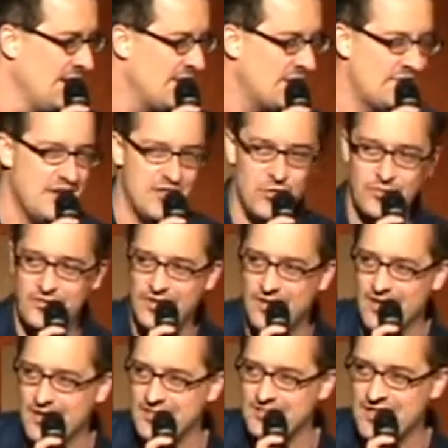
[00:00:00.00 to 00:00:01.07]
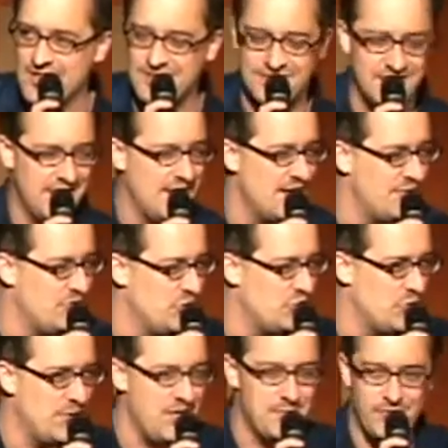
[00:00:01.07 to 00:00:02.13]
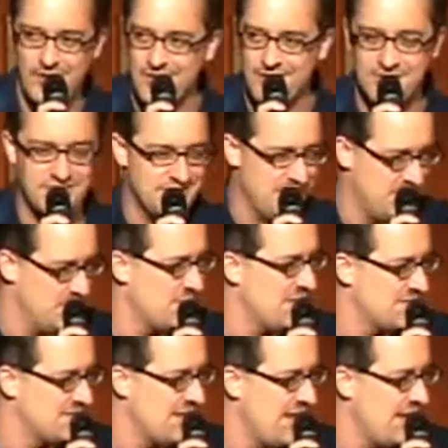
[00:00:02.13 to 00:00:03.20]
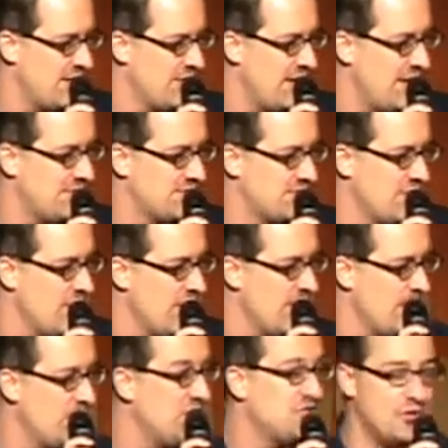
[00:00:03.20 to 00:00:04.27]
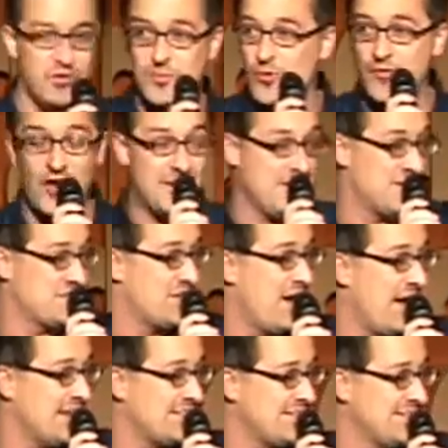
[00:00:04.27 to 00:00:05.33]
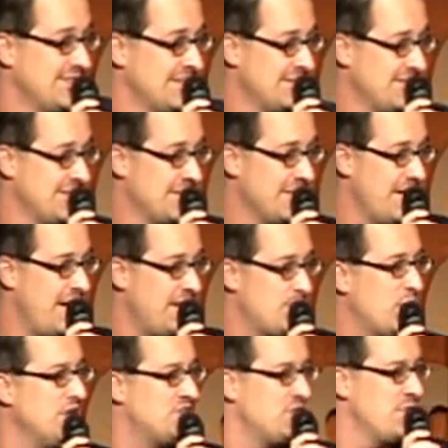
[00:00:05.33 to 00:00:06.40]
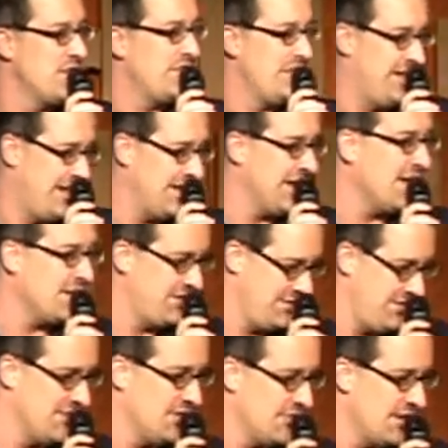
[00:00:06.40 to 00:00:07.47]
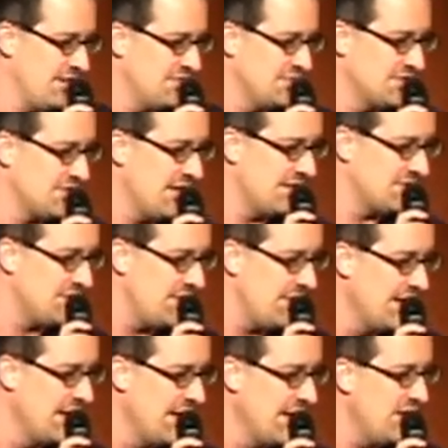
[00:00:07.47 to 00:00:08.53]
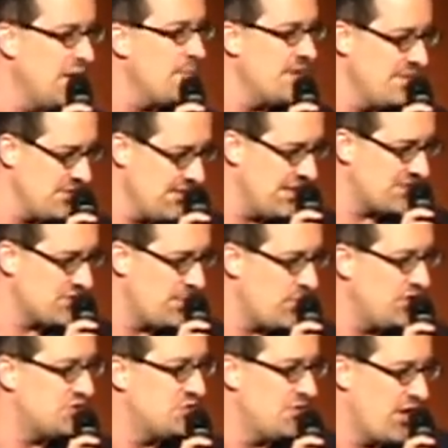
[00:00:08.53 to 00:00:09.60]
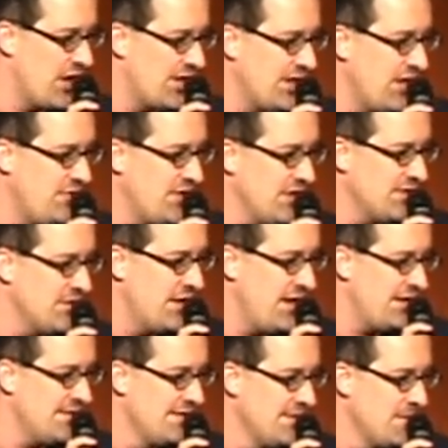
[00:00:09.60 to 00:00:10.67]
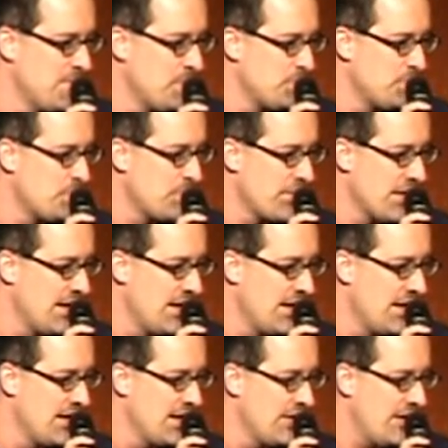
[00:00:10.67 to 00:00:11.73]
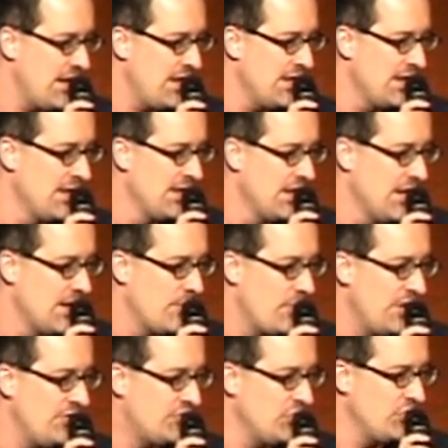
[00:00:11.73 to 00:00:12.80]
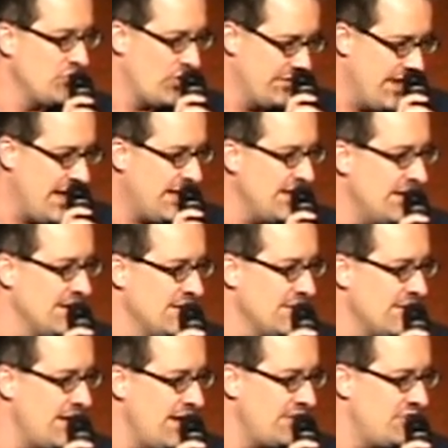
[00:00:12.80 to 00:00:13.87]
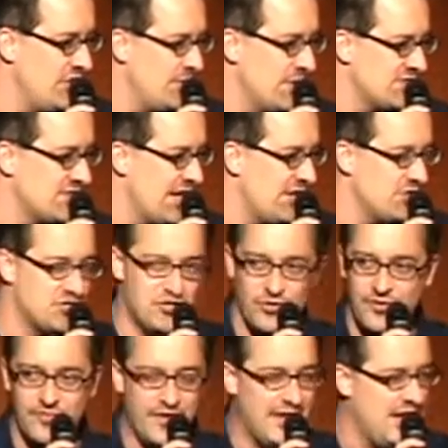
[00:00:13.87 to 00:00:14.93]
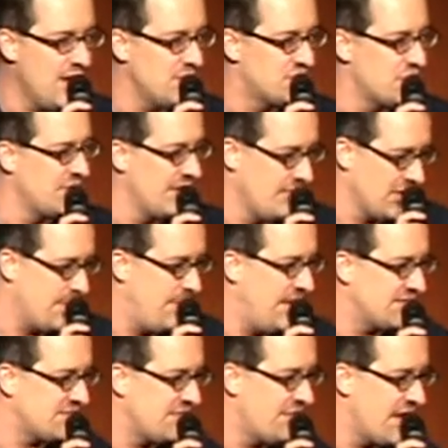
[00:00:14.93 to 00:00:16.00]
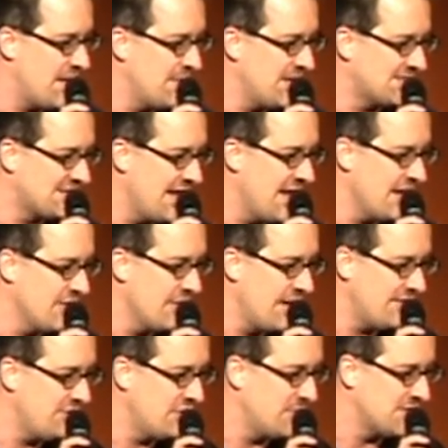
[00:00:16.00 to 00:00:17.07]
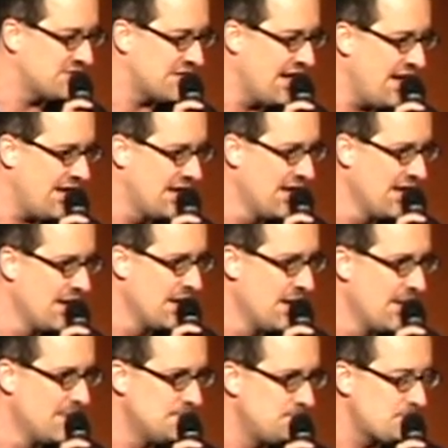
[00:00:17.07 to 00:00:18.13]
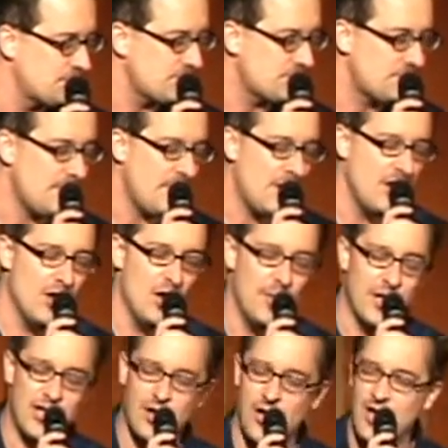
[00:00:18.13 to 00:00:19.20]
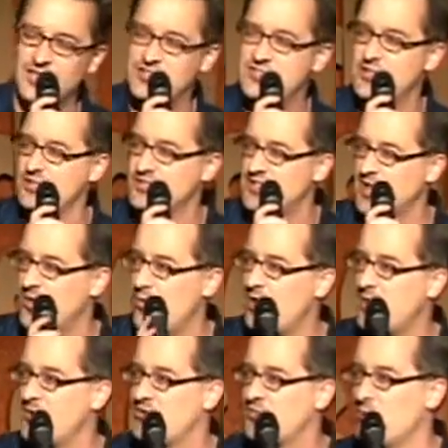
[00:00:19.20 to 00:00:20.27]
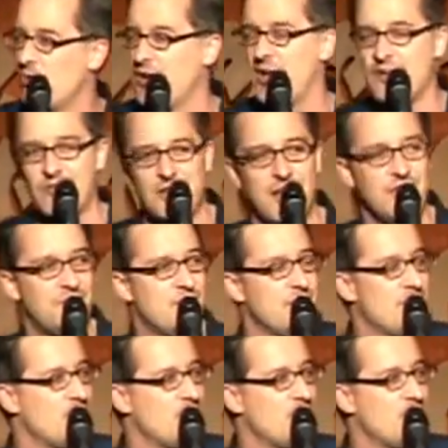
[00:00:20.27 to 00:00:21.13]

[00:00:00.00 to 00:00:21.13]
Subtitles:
Got together with the guys last night, had a few too many beers. You know what it's like, right, sir? Pretty soon you move on to the shots, right? Pretty soon the tequila. You know, right, what it's like, sir? You've been there, that's right. Pretty soon the hot knifing, right? Right? Pretty soon they're all naked, right? You know what it's like? You're shooting videos, you're delivering a pizza 5 minutes later, right? You know what it's like? Oh my God, seriously, I woke up this morning, I realized for the